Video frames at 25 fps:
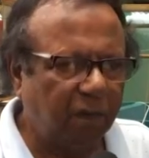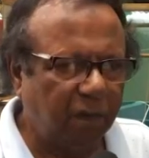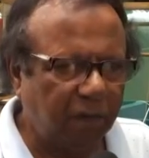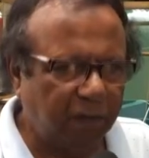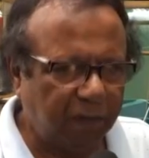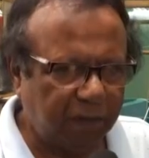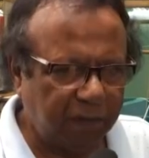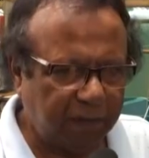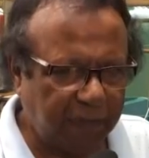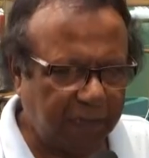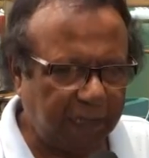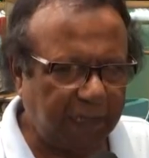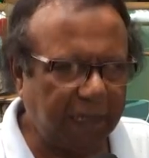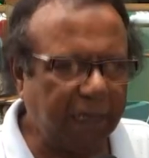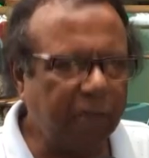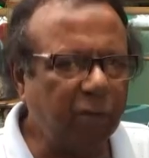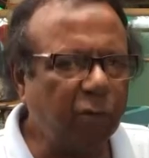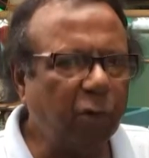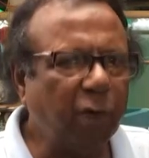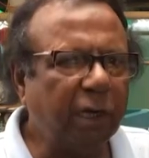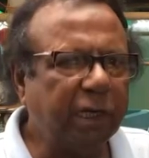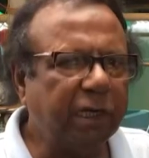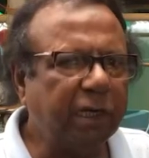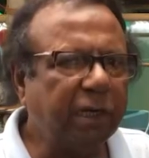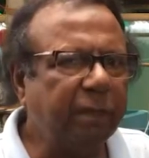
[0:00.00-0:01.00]
Saline
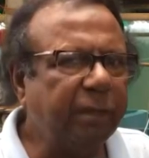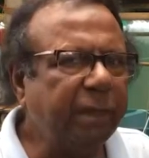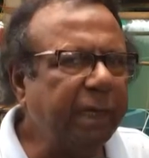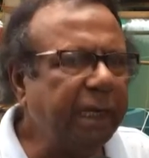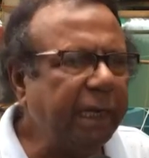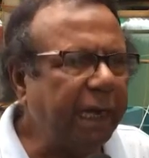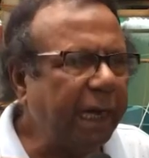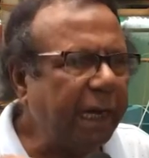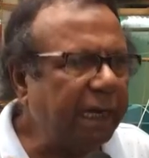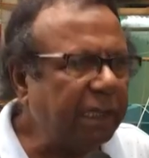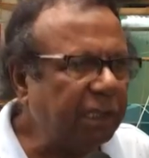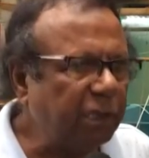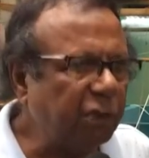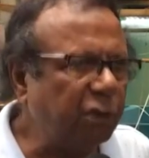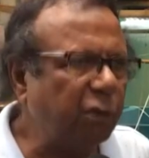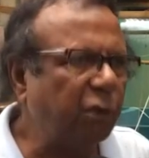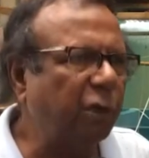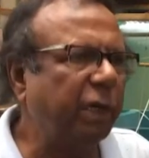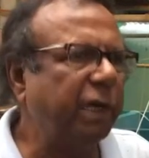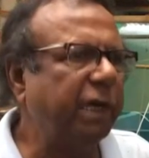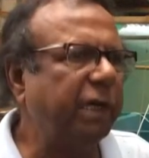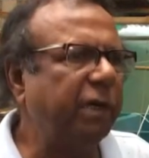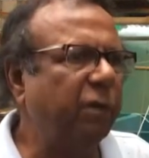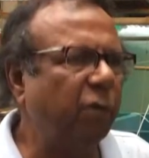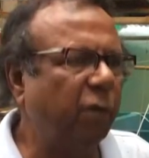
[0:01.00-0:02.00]
water means
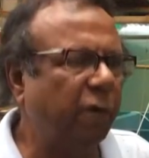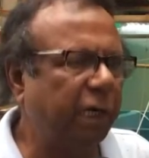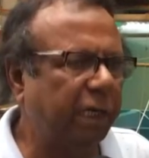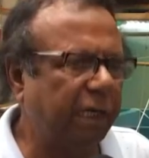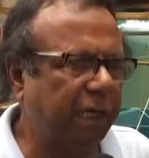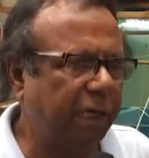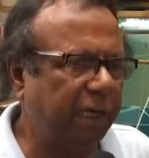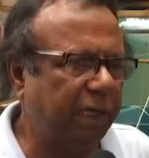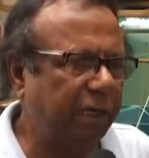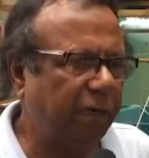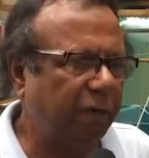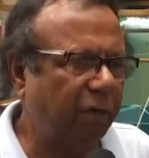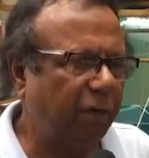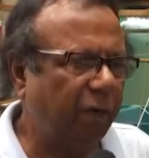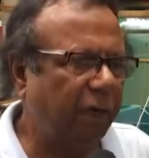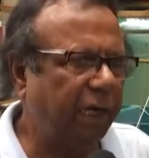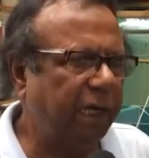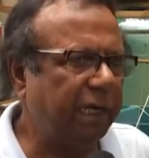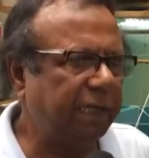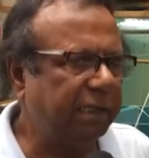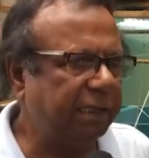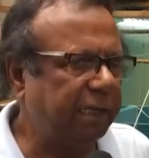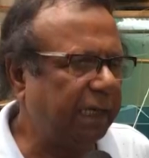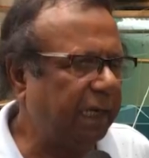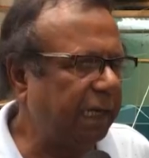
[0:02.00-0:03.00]
estuarine water, where
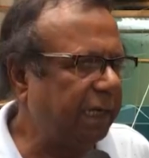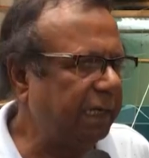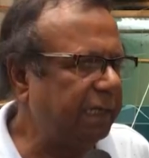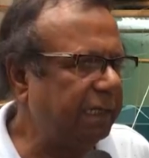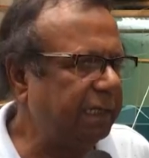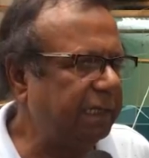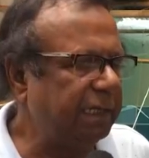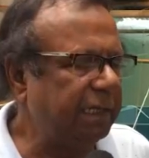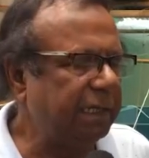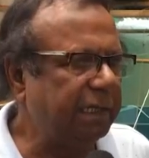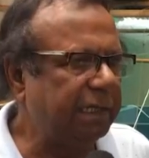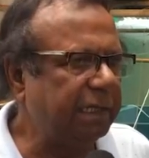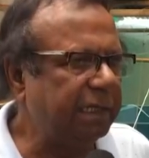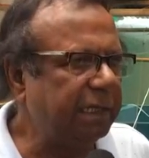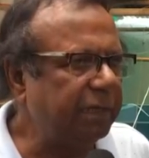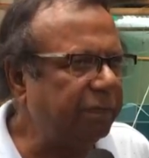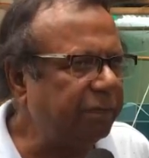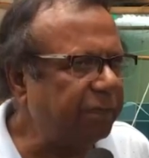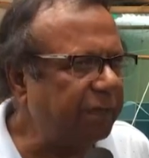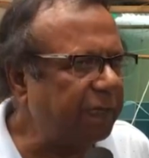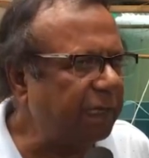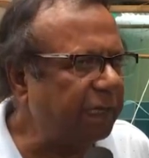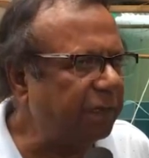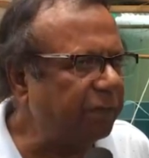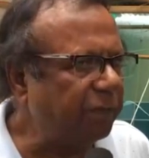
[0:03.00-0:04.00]
salinity
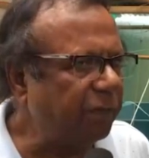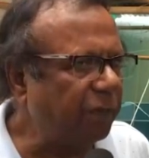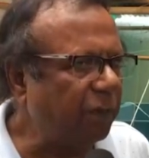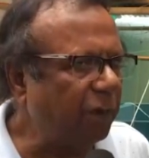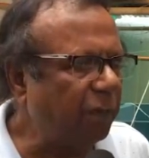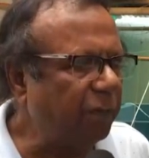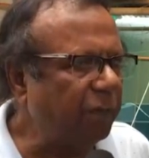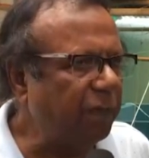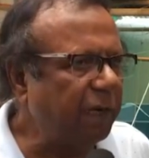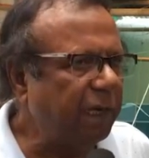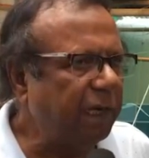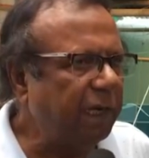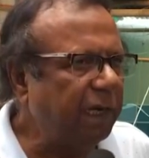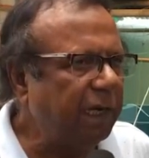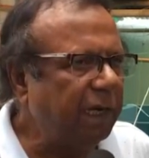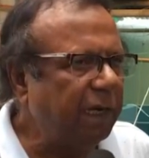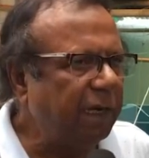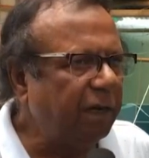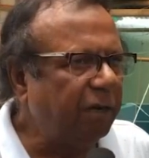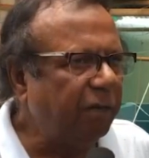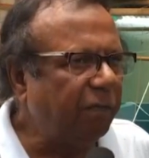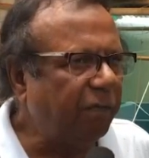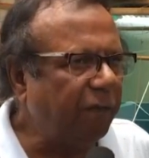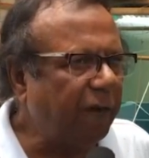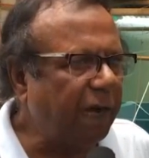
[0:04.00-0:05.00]
drifted from
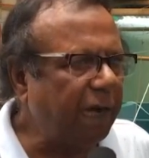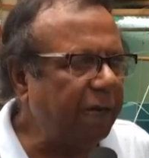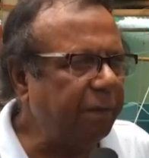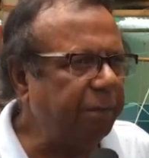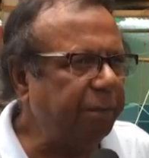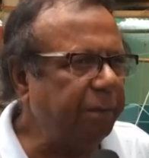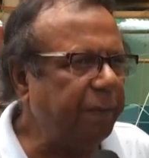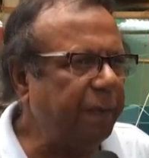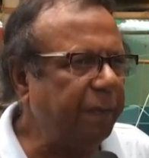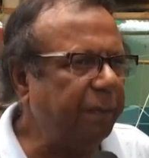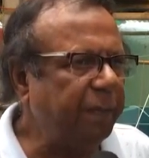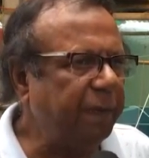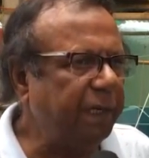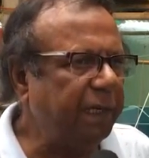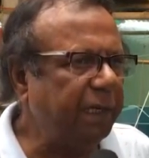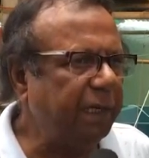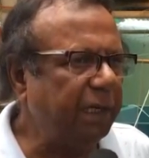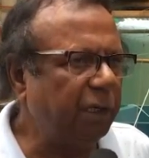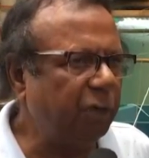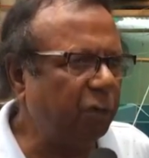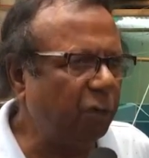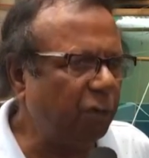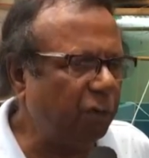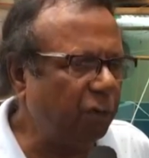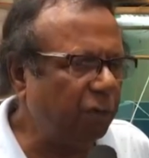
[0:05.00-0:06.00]
five p p t
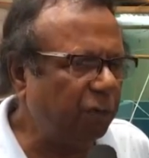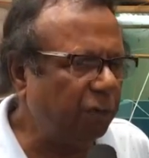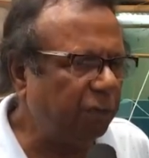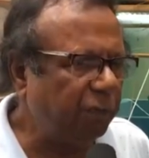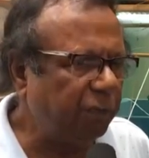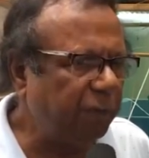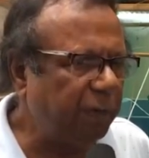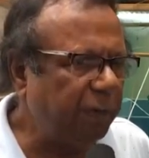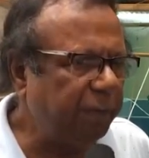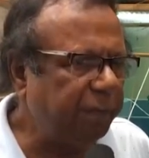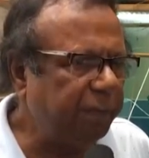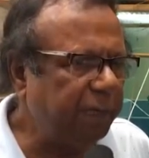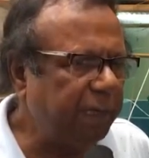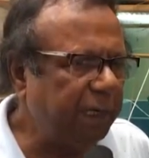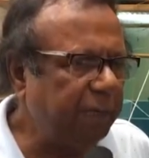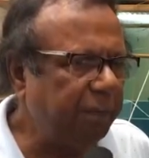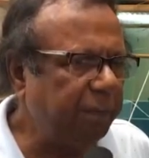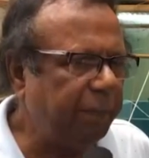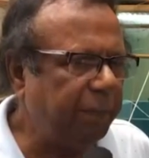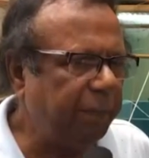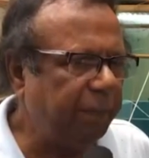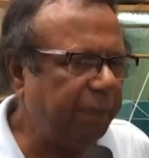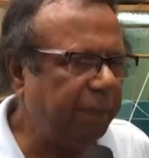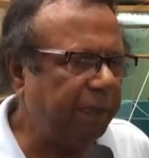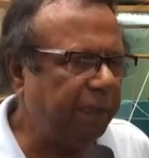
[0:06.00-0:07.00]
to fifteen
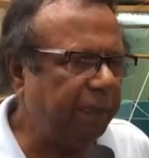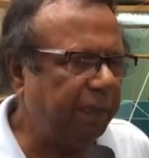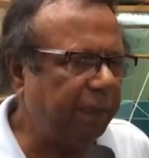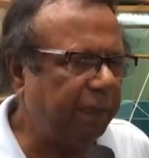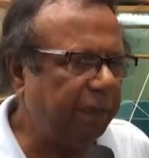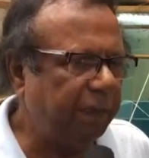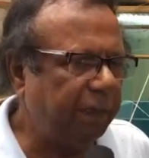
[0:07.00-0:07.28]
p p t.